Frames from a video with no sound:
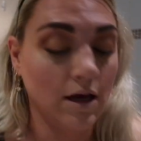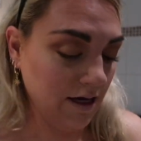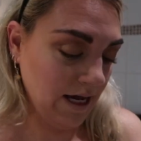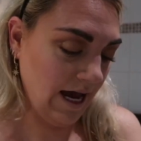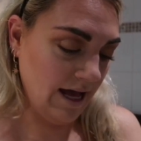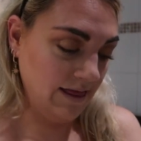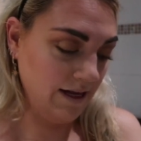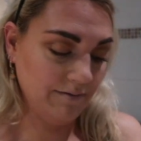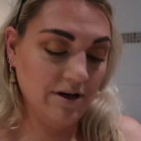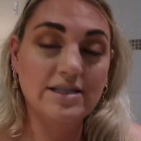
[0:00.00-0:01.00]
Okay, and
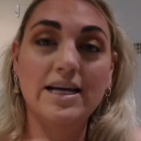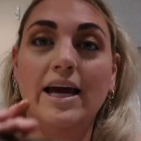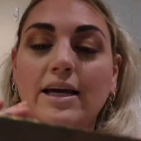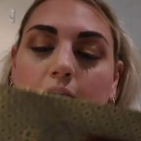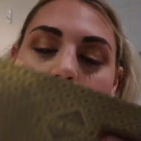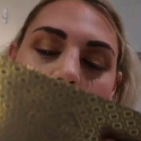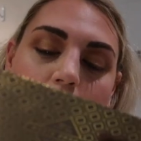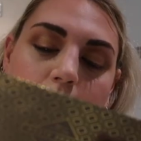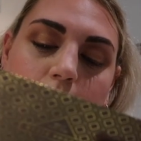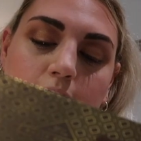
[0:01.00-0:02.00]
then I'm going to take
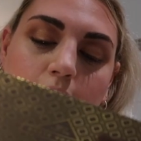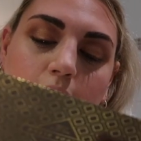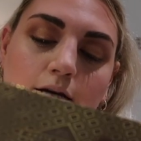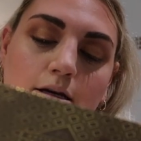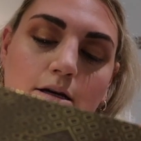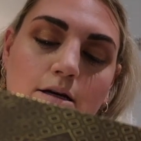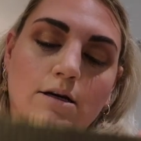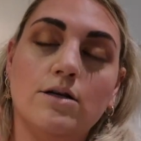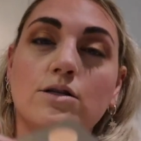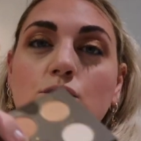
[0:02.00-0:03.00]
this
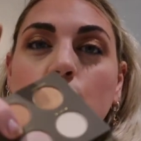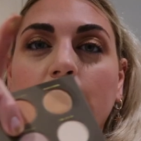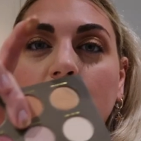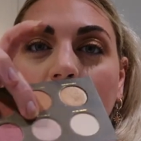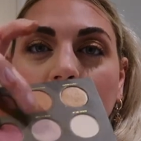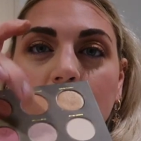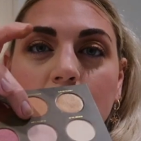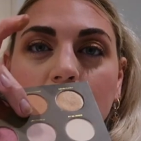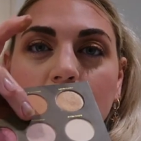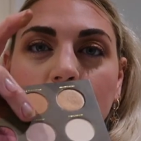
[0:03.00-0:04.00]
sweeter
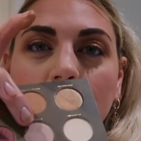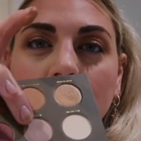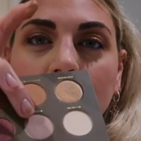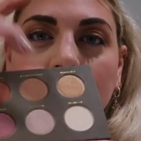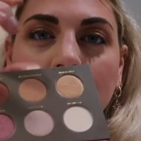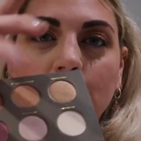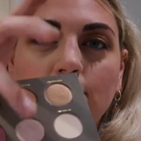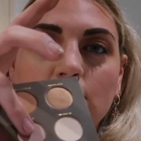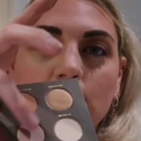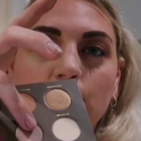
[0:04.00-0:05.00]
end, this one right here,
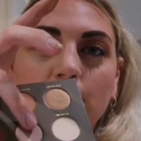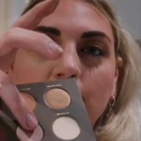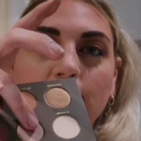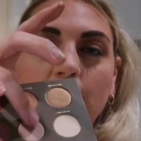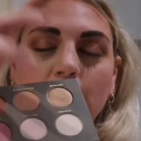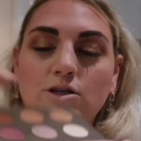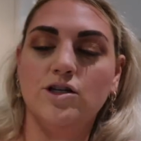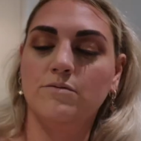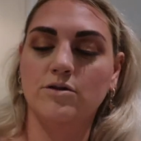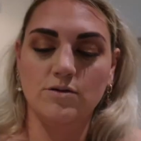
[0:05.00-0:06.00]
which is a bit of a
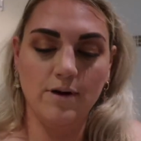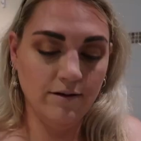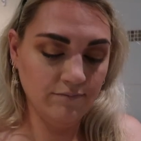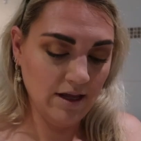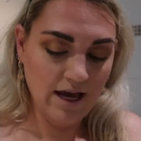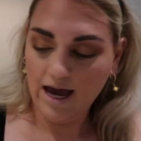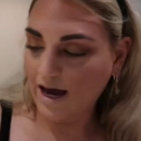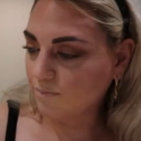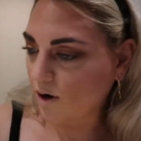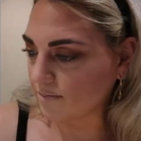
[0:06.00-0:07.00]
shimmer as well,
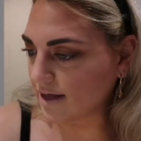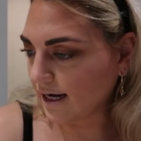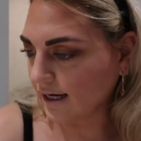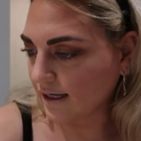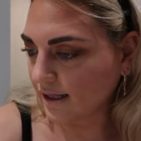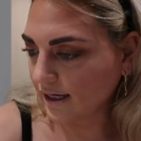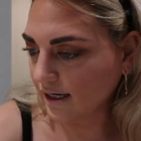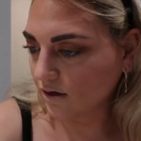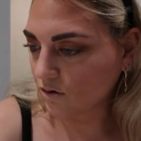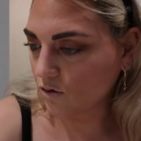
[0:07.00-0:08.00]
and pop that in
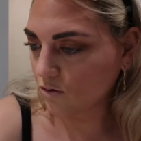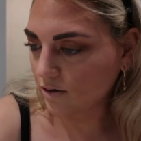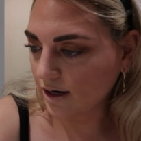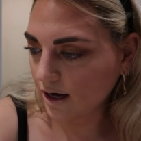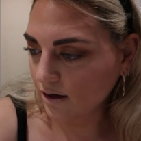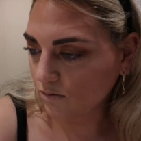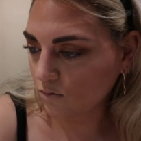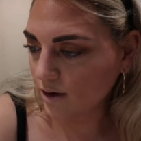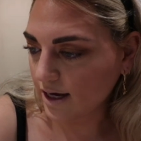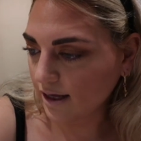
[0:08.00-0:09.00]
the inner corner
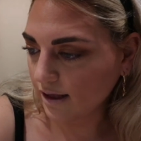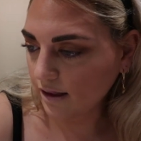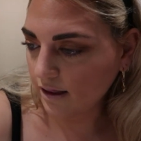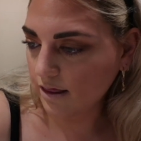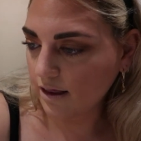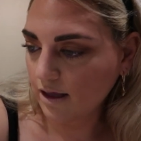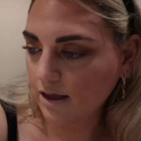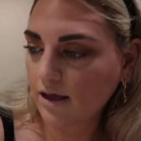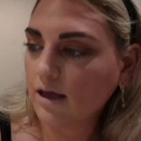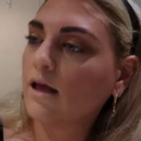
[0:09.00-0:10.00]
with
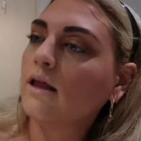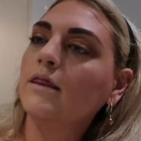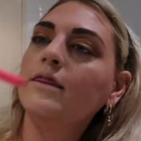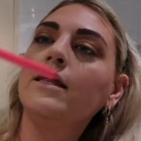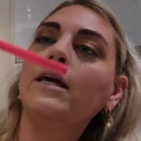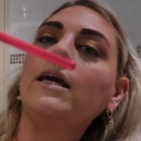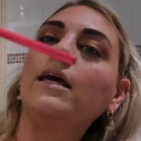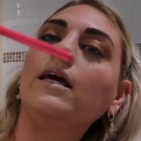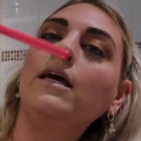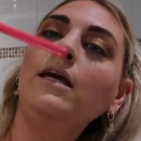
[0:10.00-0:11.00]

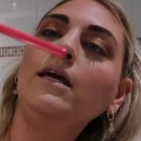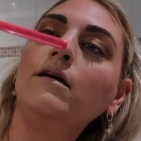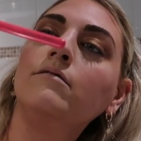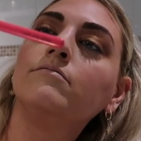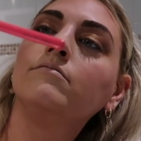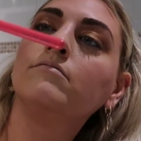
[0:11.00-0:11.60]
the